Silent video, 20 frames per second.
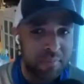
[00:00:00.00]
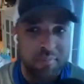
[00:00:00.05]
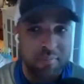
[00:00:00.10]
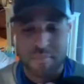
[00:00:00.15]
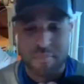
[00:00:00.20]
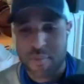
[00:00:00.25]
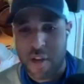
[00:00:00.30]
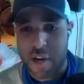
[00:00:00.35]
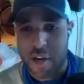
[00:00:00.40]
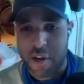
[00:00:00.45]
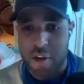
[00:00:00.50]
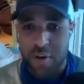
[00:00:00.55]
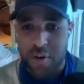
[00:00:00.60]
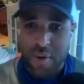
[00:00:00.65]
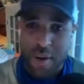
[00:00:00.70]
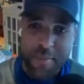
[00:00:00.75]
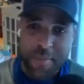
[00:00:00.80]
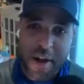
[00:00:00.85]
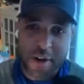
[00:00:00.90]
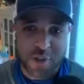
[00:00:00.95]
Taco,
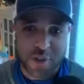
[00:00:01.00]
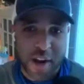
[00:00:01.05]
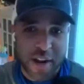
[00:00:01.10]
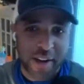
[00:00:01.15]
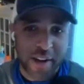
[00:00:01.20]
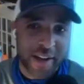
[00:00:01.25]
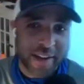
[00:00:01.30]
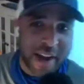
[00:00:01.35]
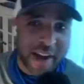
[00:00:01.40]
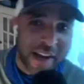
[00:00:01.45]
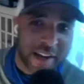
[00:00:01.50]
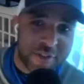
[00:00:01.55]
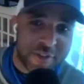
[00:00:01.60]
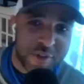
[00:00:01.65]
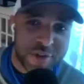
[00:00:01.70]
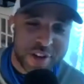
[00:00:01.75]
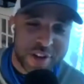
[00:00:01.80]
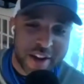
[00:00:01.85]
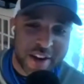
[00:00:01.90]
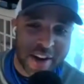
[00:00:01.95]
I'm not trying to like not give you
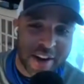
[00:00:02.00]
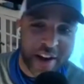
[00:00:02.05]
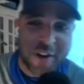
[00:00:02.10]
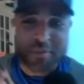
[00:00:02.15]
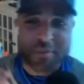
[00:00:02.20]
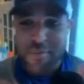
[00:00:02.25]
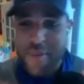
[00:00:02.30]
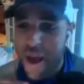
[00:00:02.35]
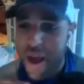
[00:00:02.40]
a shout out.